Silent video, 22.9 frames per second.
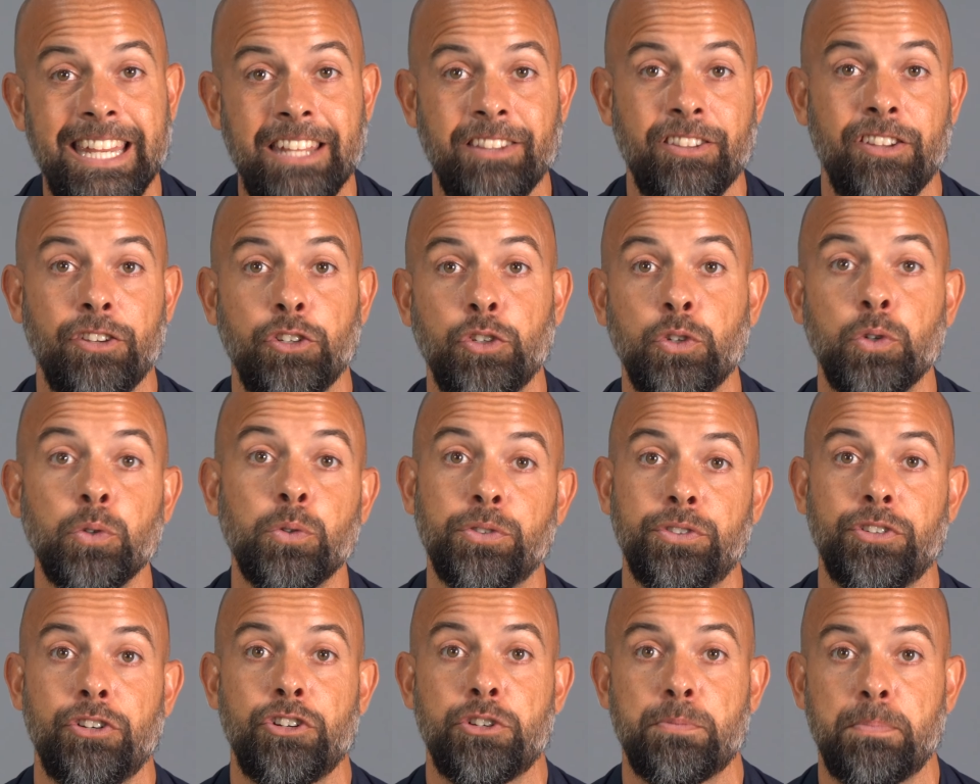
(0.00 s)
in the Google
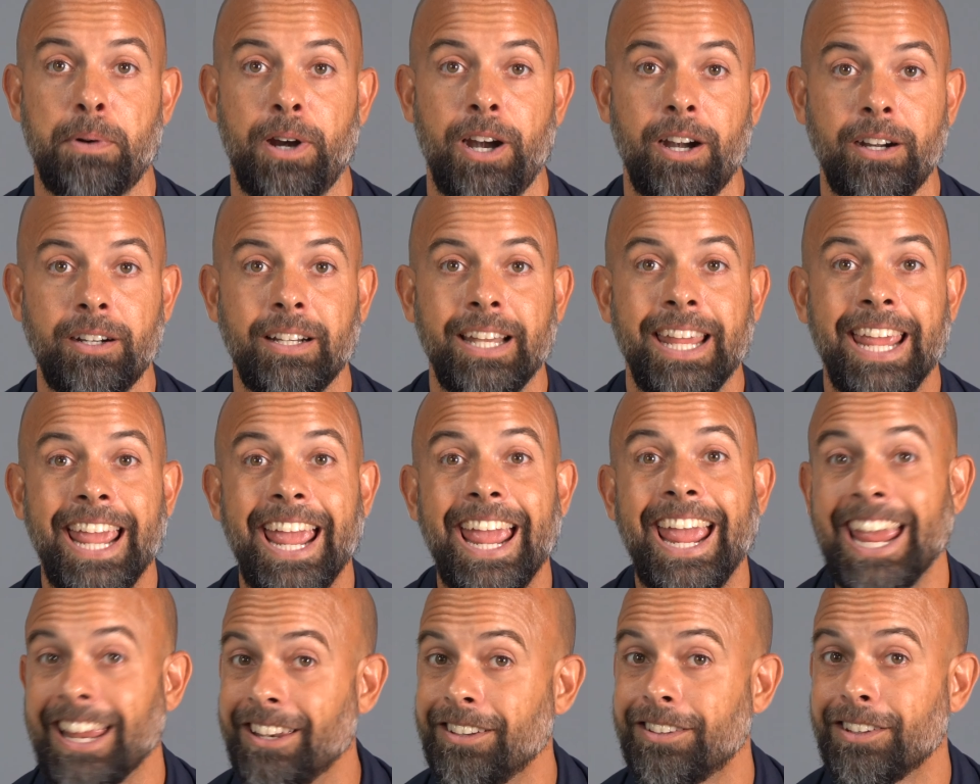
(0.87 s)
search bar,
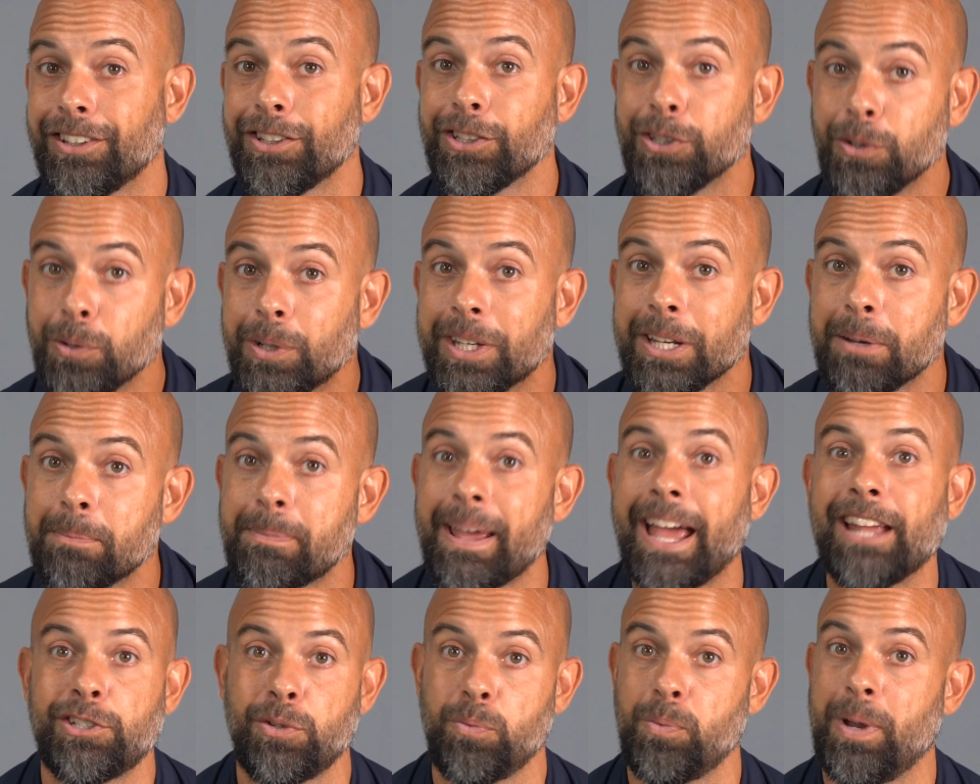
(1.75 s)
and you can
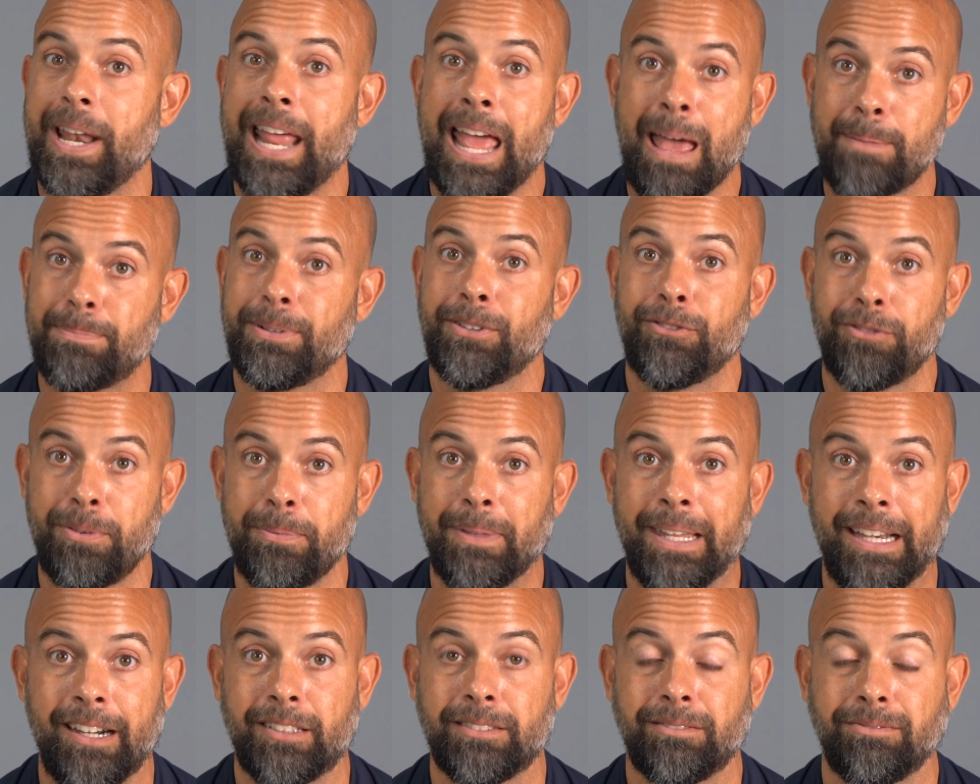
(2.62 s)
imagine what happened from
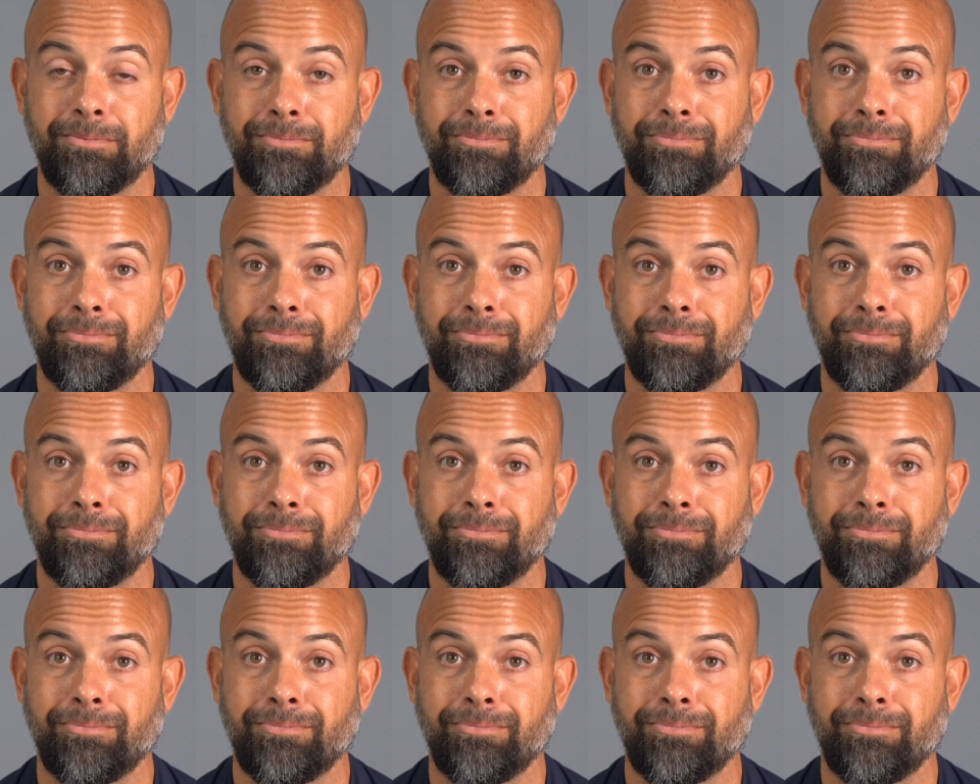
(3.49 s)
there.